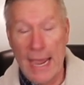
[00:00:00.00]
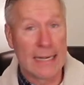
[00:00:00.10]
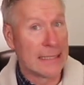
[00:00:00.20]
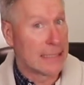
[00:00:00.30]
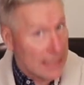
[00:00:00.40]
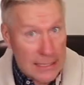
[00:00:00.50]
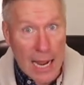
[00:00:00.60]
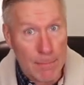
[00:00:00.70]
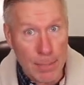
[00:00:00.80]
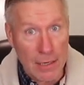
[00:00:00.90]
that did
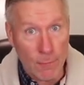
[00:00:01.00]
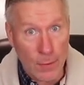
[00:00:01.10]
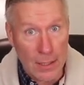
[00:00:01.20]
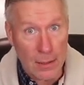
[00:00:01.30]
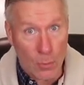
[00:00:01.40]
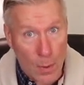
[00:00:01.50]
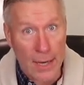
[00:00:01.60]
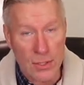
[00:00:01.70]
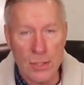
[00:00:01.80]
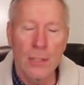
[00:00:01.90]
not benefit the
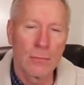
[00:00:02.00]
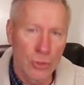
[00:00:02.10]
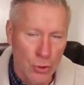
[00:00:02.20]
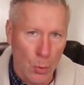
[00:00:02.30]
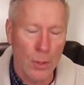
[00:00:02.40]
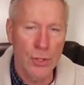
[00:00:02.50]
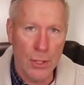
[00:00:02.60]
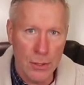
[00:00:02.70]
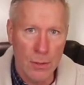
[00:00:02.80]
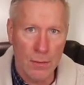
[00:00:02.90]
West,
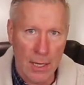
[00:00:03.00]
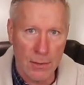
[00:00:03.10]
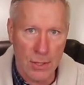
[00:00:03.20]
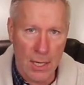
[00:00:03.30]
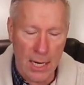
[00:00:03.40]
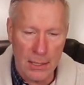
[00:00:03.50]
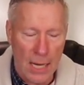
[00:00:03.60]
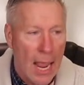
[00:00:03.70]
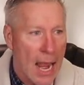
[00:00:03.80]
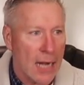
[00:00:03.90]
Georgia 2008,
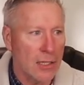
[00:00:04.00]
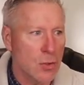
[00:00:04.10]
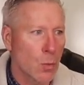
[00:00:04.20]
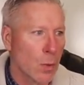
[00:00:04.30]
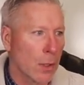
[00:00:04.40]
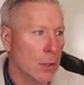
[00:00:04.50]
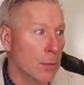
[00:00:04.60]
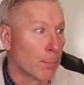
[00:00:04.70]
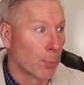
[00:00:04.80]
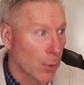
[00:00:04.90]
and it's
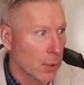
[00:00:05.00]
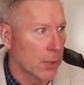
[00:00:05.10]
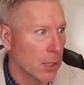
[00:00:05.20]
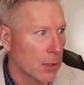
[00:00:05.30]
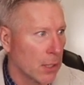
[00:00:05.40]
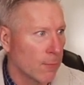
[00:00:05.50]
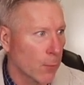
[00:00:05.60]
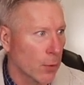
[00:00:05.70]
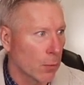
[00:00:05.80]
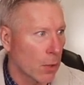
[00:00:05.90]
worked brilliantly
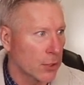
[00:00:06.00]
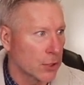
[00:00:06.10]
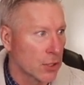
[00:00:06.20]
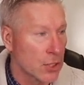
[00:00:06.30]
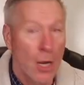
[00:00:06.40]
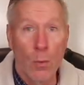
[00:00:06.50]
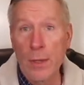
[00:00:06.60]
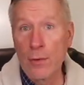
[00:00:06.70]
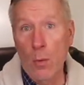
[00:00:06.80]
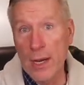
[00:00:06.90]
for the Russians
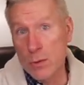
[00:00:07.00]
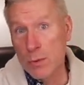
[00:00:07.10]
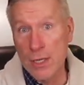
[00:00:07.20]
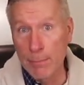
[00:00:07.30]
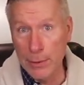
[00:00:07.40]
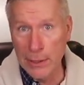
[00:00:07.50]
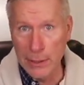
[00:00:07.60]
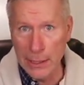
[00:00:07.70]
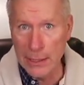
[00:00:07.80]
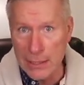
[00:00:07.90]
when the West was
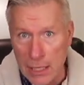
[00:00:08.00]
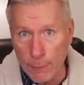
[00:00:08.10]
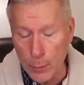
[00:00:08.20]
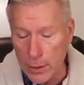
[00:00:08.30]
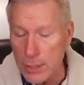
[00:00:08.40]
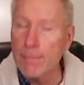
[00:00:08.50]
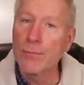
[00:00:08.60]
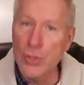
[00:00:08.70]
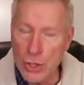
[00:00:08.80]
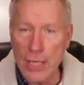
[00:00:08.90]
completely indifferent,
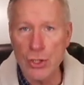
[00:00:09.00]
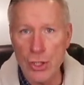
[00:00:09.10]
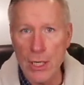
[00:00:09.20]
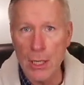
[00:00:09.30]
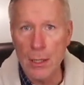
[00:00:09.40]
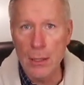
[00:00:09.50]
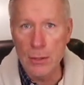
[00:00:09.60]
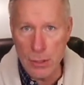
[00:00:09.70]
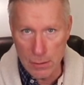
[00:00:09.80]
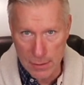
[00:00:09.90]
Chechnya
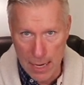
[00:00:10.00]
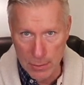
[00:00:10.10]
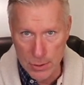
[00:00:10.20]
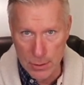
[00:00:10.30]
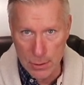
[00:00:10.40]
2000.